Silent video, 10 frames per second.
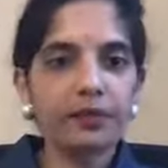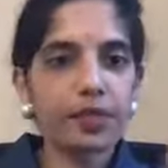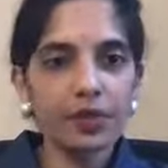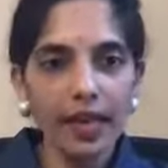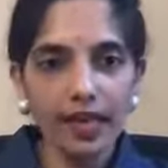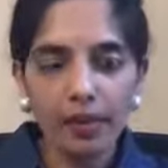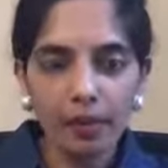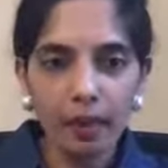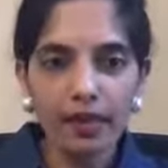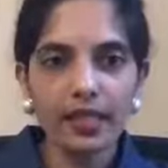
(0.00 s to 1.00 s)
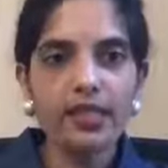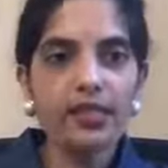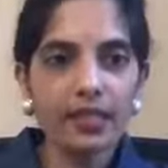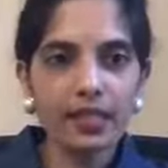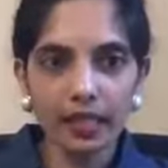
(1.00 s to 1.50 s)
Train your body
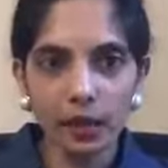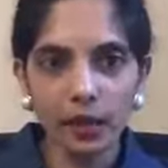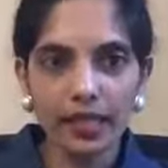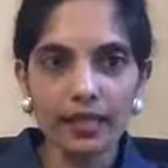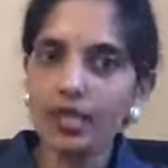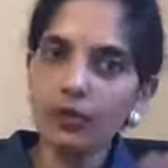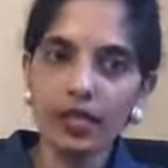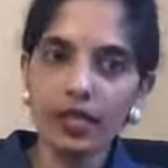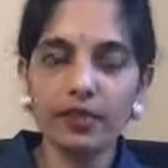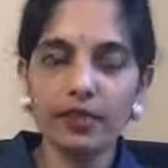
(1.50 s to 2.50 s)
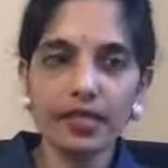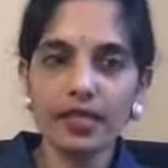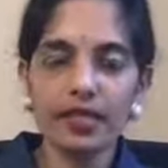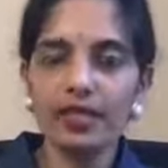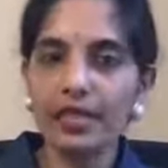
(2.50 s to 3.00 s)
slowly. That's what Ayurveda
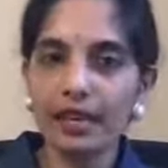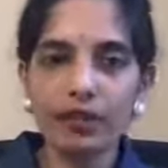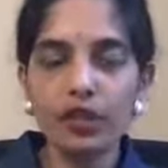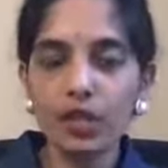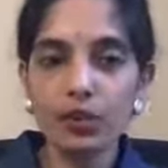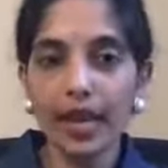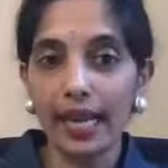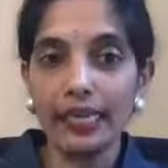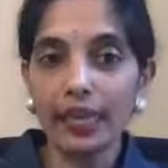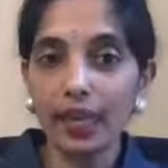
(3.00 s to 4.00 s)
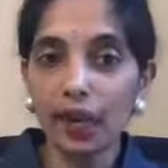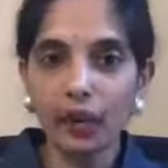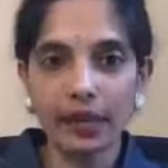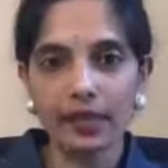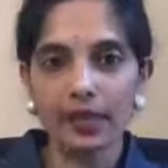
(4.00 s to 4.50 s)
says. Never do anything
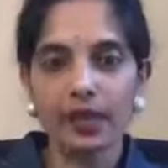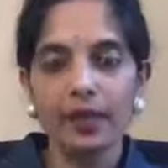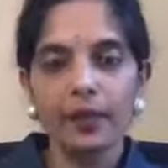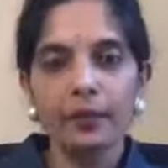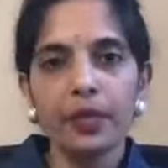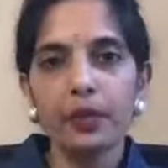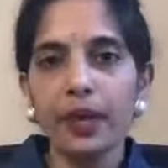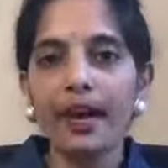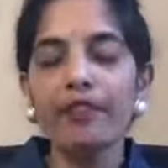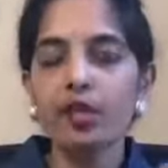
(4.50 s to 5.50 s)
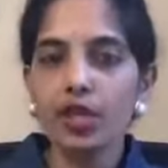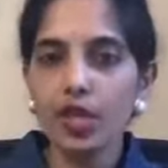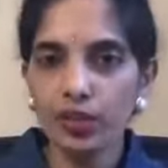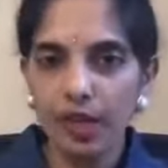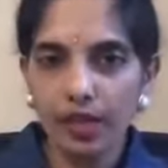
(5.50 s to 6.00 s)
quickly. You have to
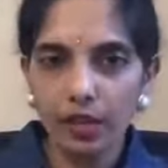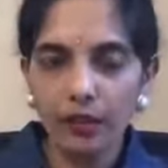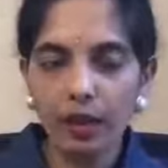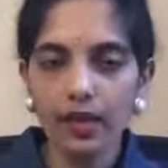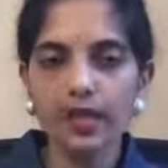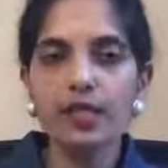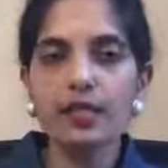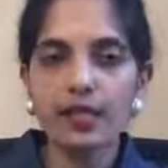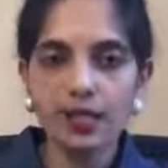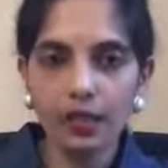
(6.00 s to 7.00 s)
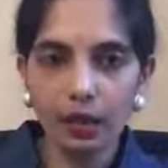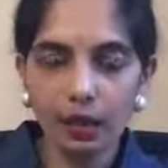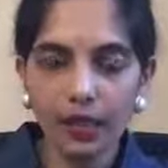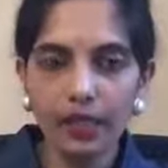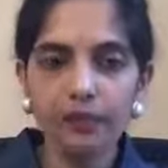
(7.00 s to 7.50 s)
train your body
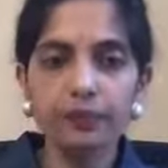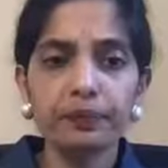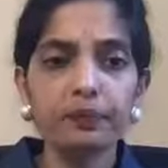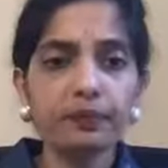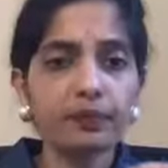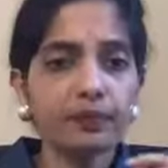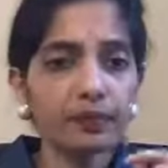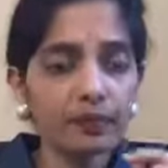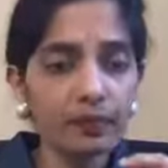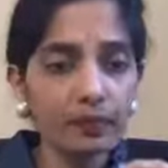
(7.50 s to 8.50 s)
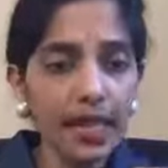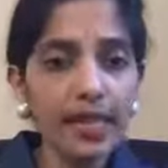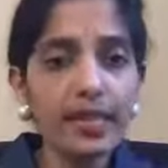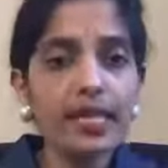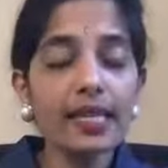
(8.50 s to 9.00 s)
slowly
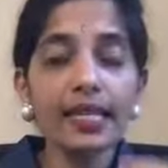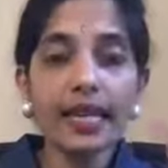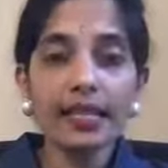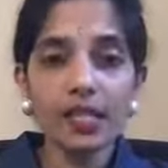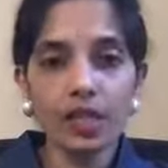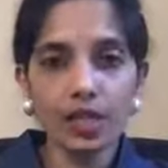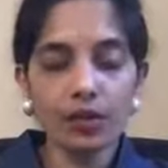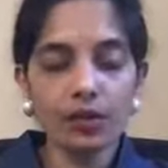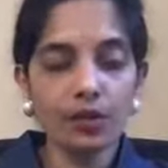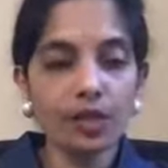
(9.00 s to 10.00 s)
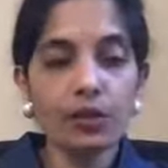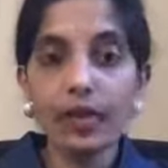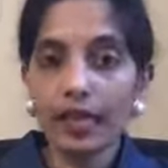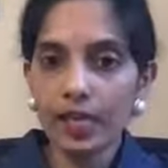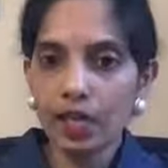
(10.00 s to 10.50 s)
and get to
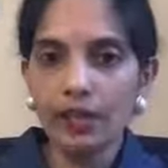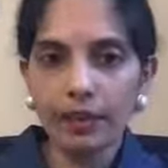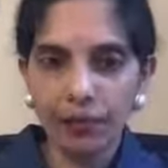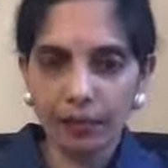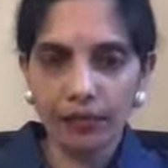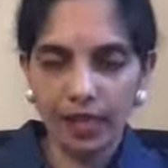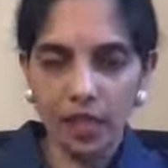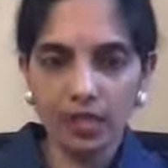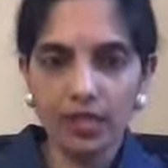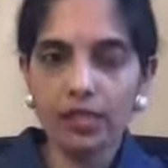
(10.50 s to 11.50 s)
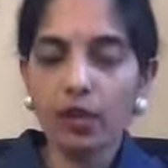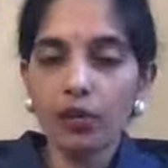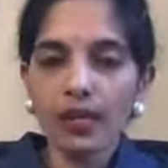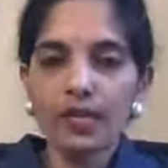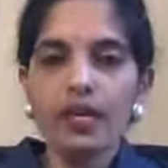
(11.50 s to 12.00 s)
that perfection. It's
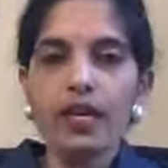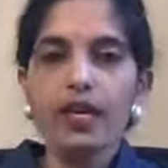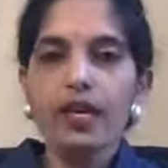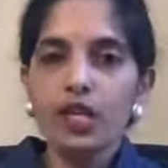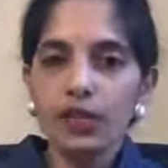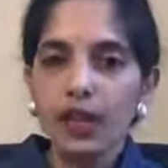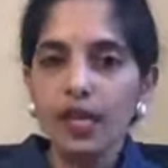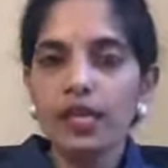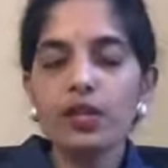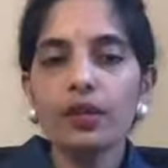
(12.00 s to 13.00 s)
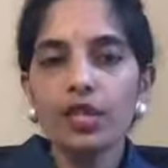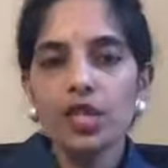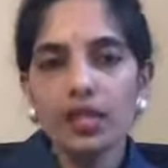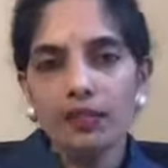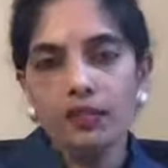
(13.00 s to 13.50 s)
always trying to
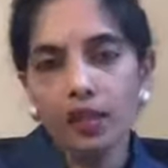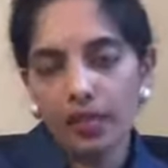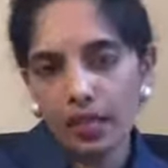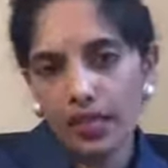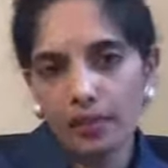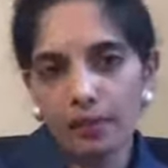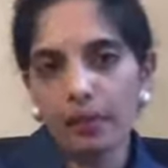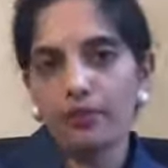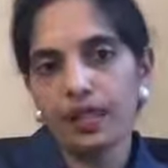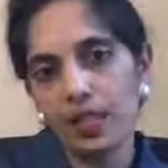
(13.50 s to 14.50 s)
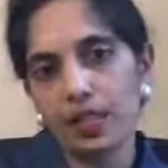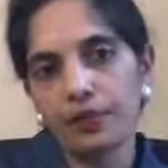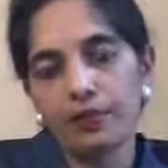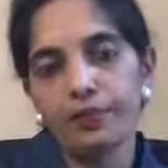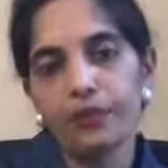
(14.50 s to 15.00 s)
achieve to that perfection.